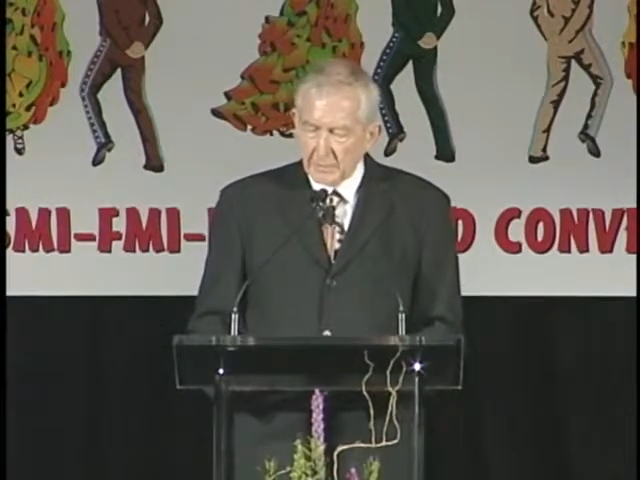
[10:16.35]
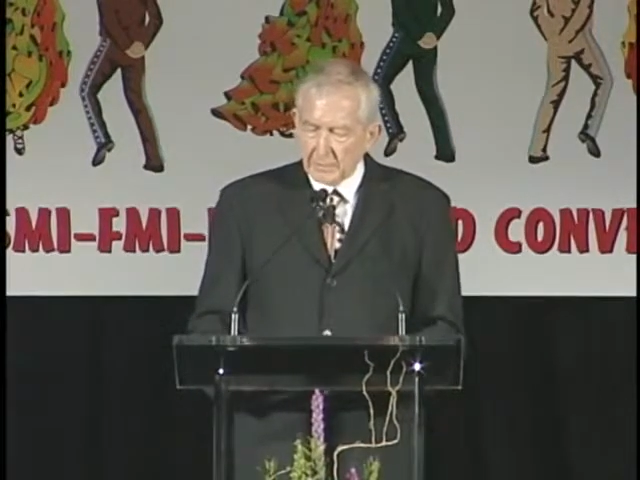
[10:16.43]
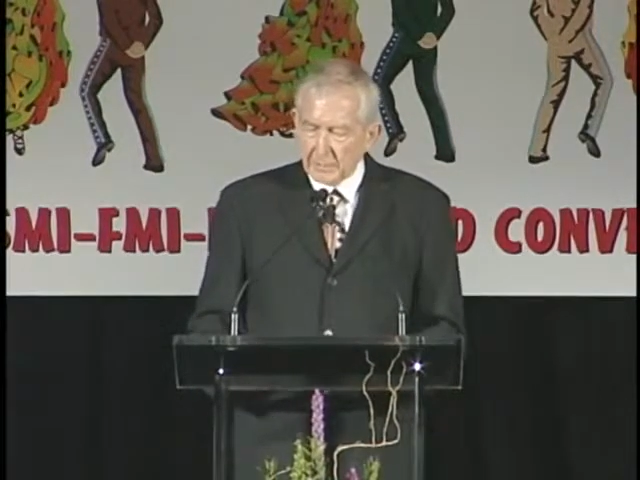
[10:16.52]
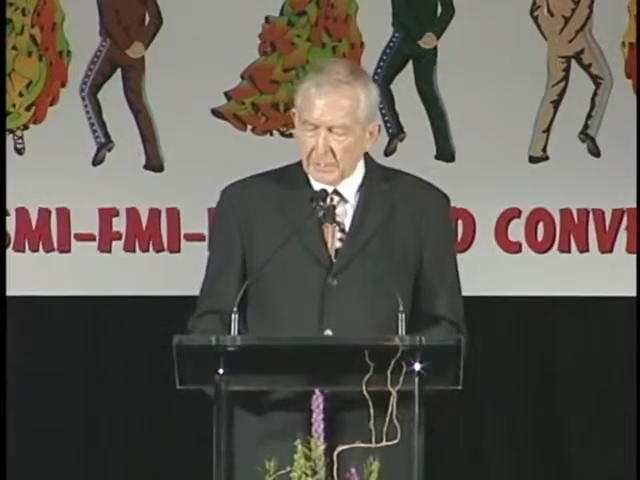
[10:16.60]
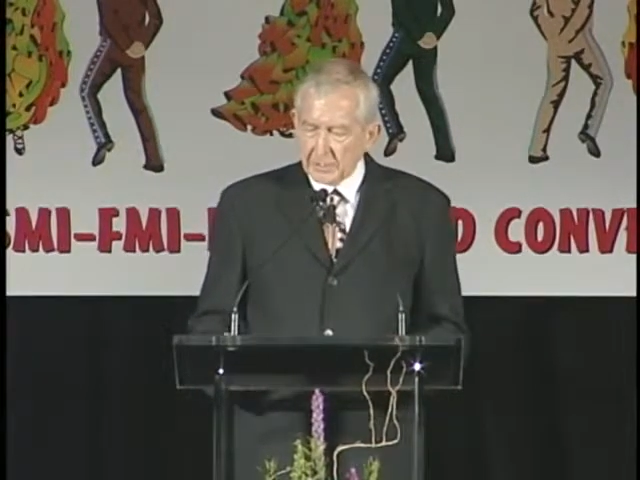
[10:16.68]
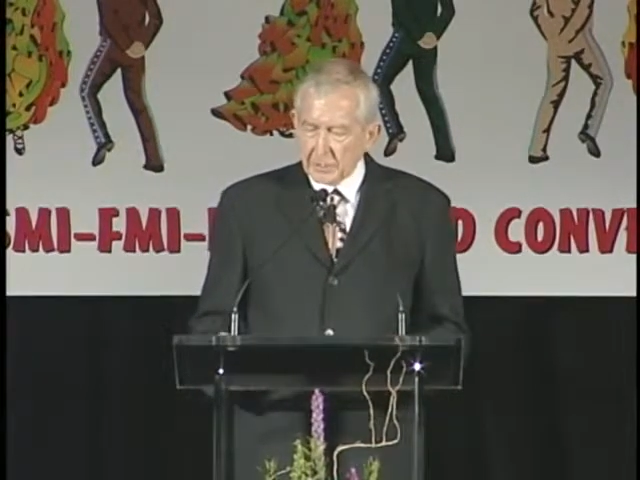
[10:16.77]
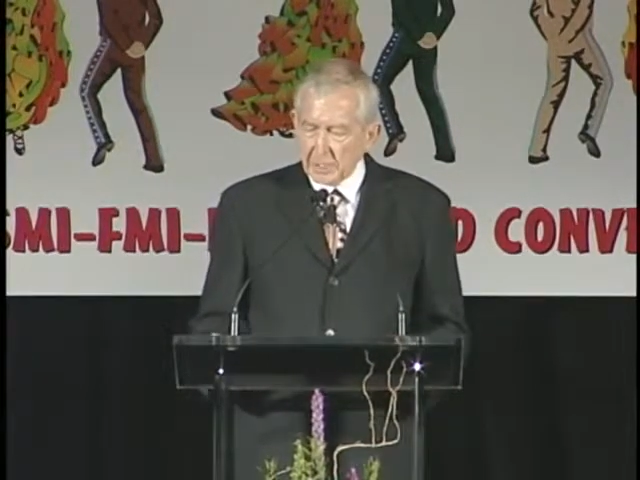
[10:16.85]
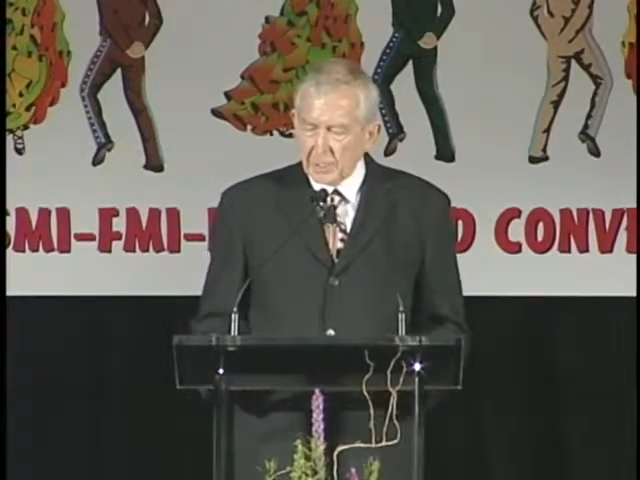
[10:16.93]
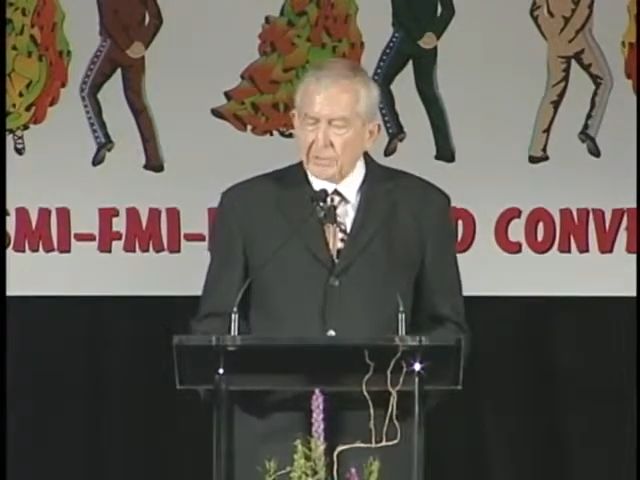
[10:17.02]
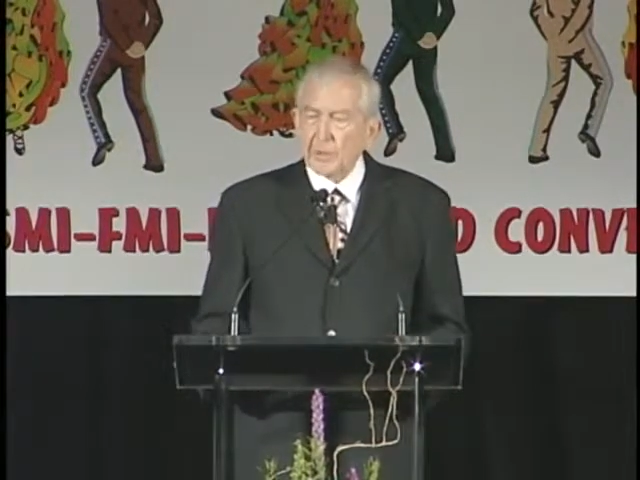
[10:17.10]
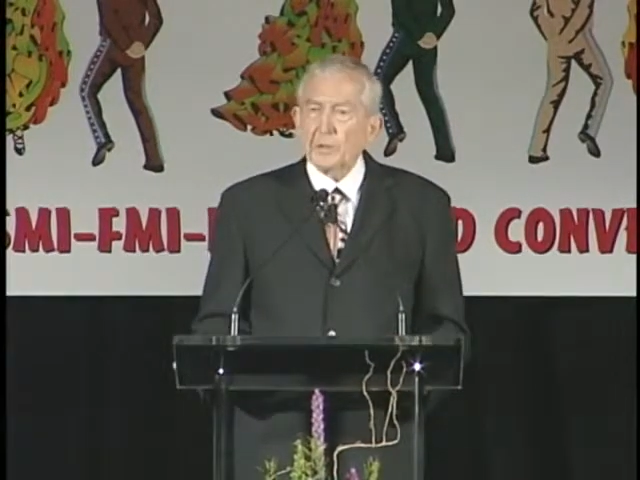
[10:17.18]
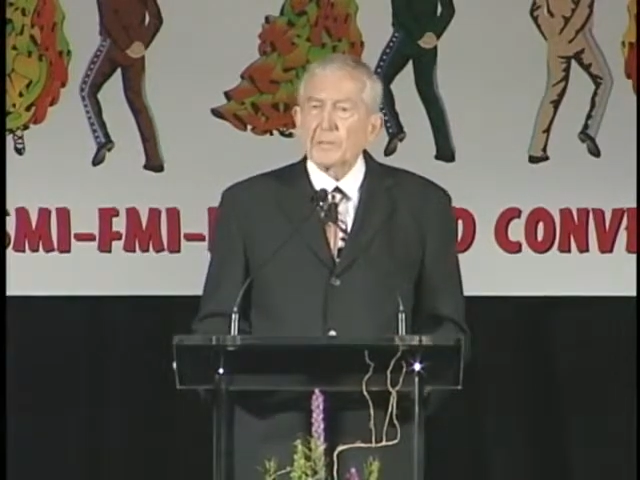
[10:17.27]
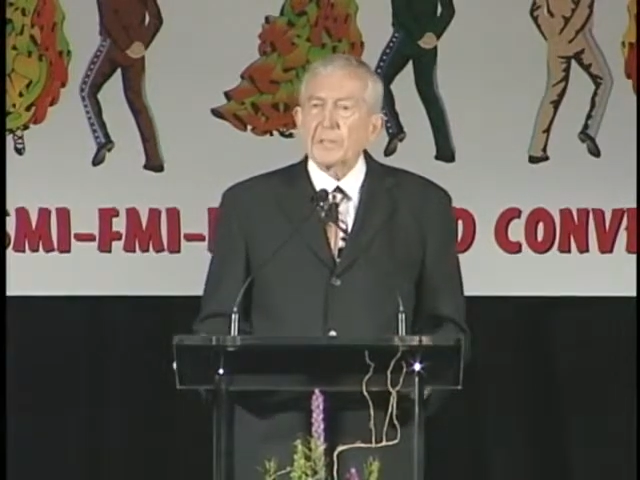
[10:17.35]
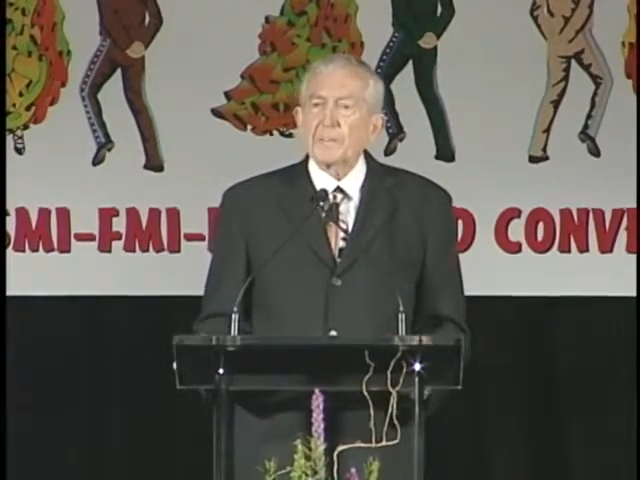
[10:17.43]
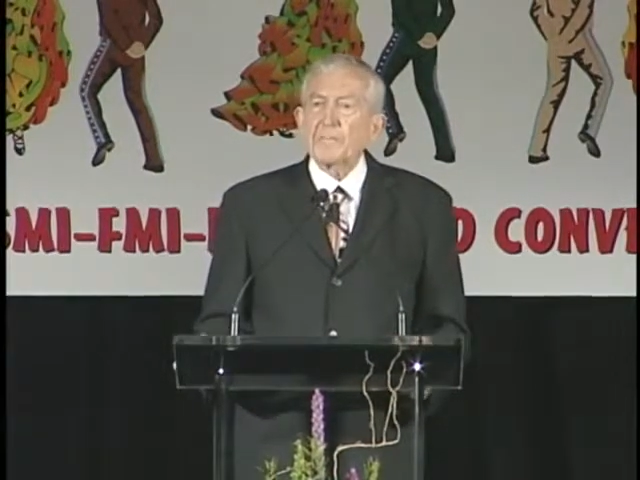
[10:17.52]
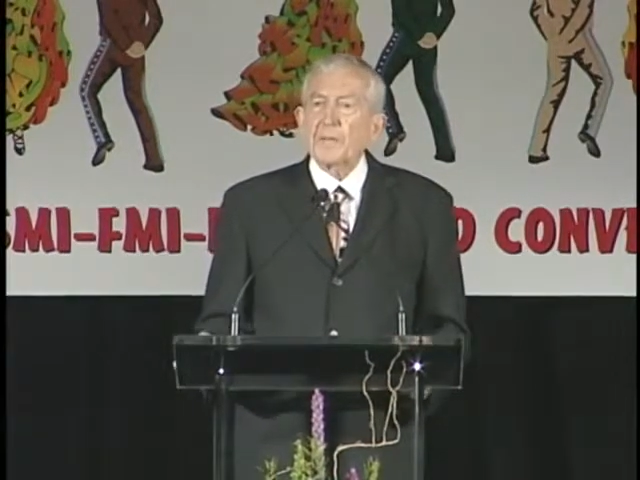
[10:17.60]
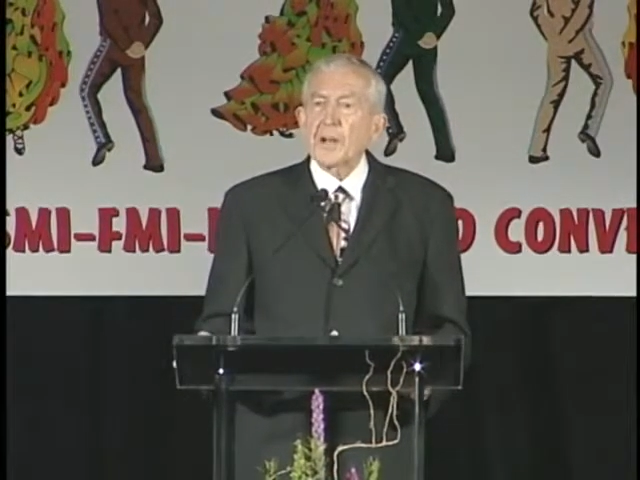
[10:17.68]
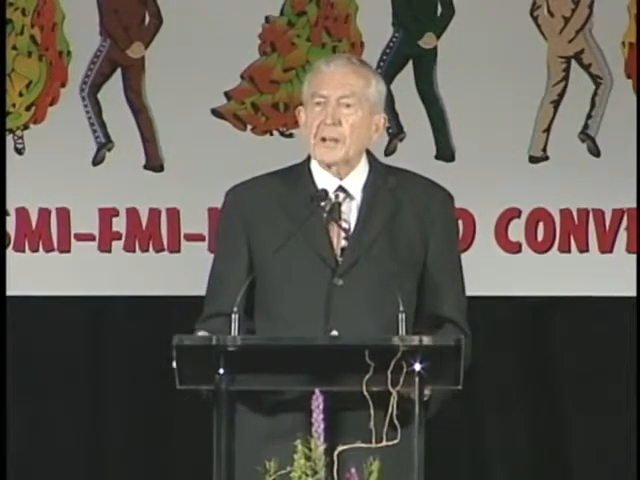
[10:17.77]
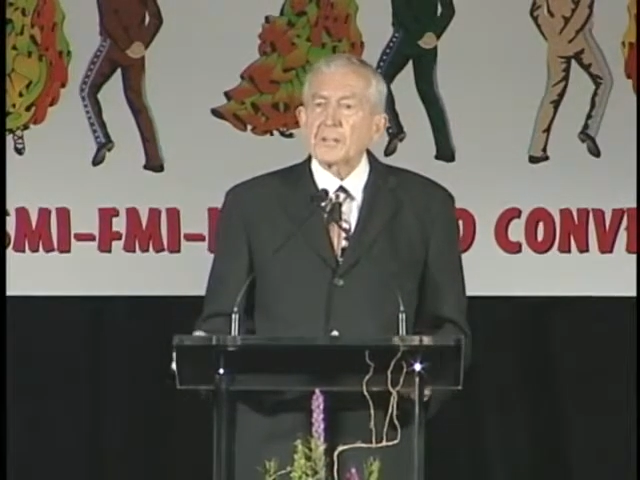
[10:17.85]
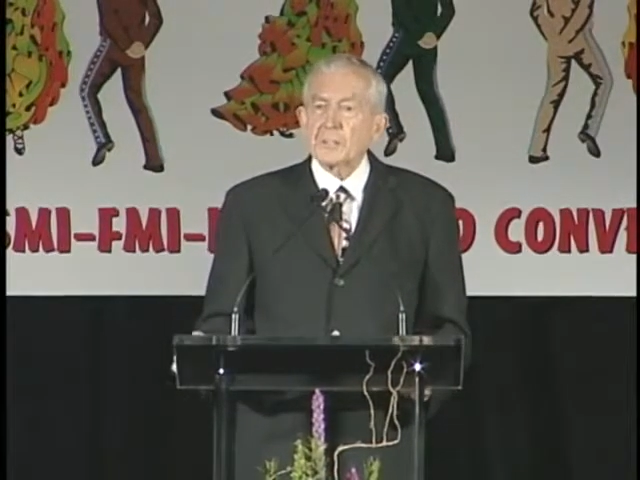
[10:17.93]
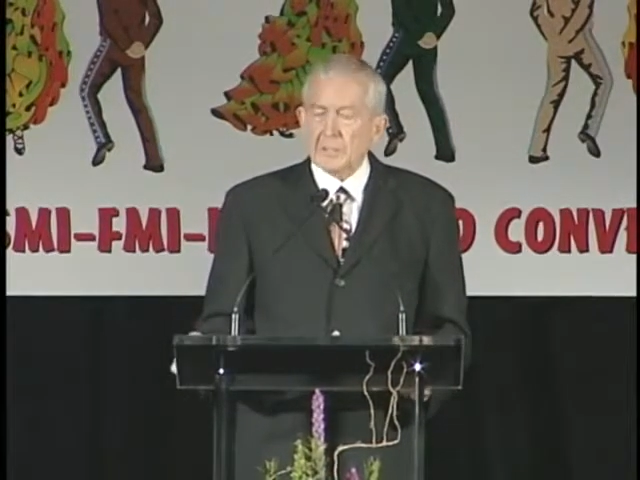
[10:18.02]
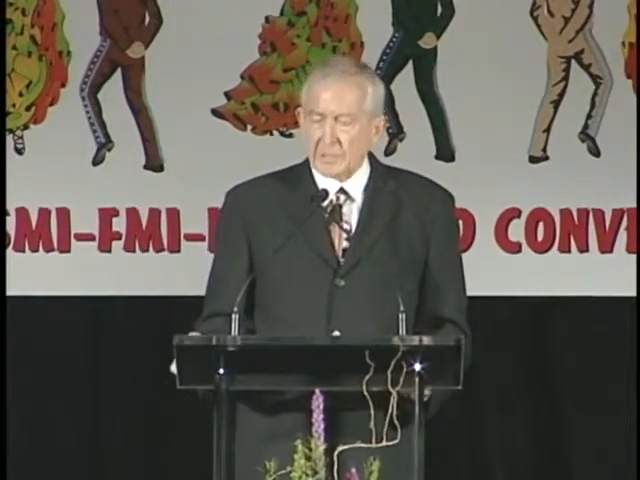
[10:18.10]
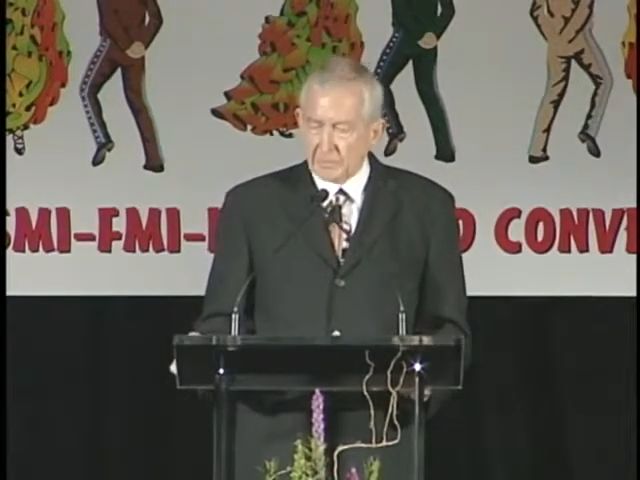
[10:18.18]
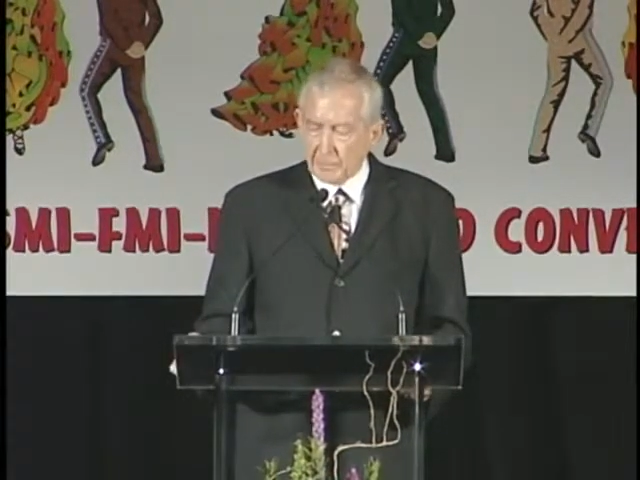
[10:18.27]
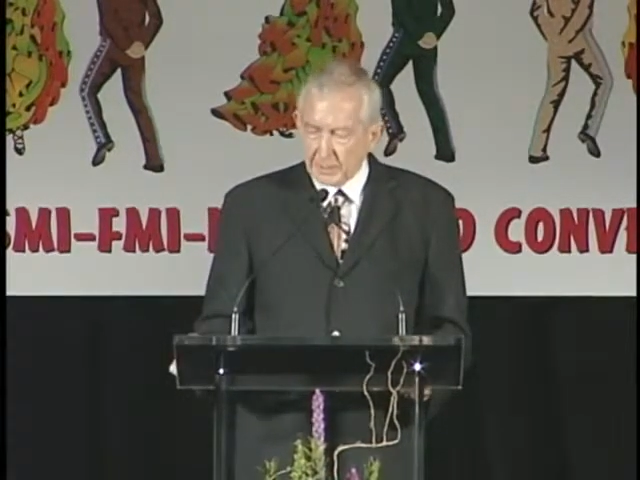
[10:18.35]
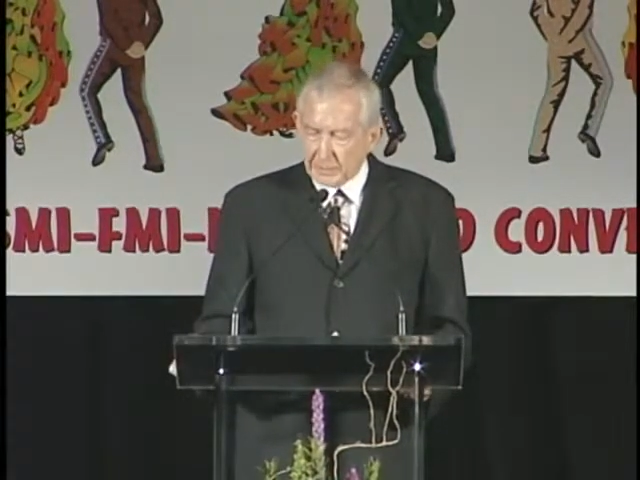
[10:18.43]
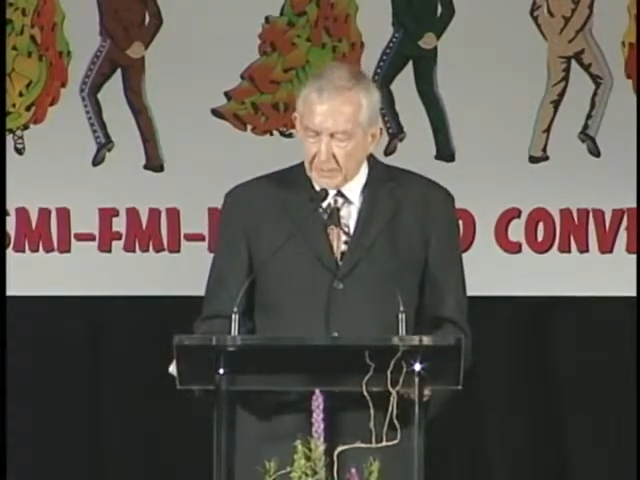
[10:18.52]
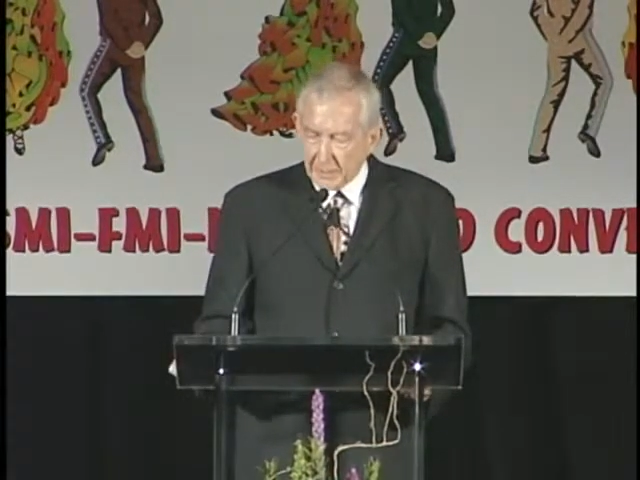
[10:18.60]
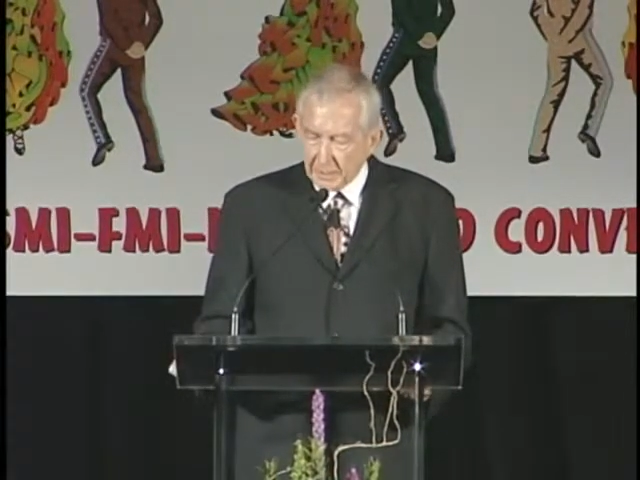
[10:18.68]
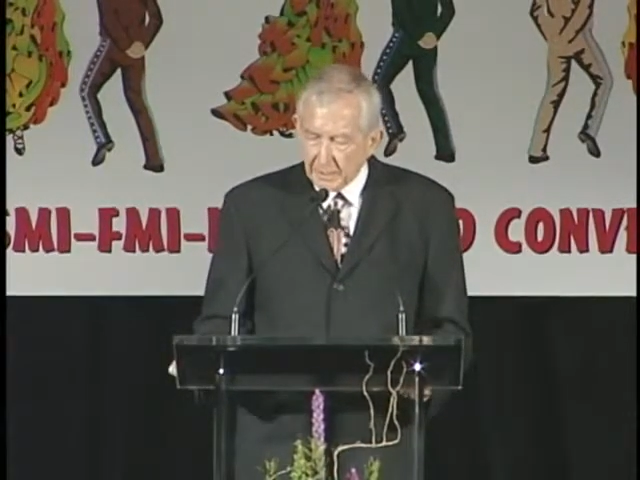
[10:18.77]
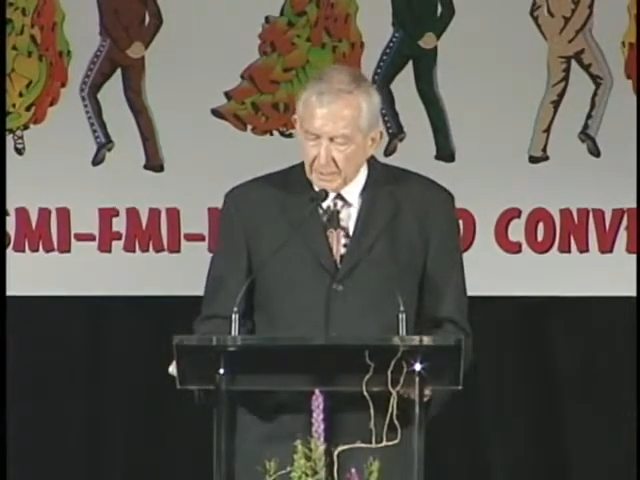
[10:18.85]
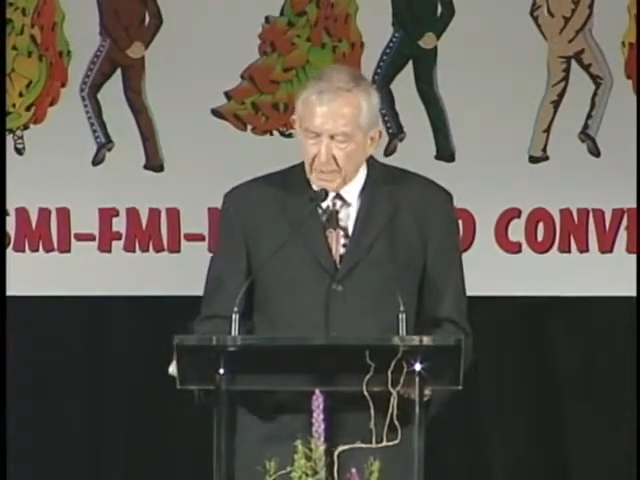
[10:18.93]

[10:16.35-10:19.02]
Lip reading: They achieve only a fraction of what they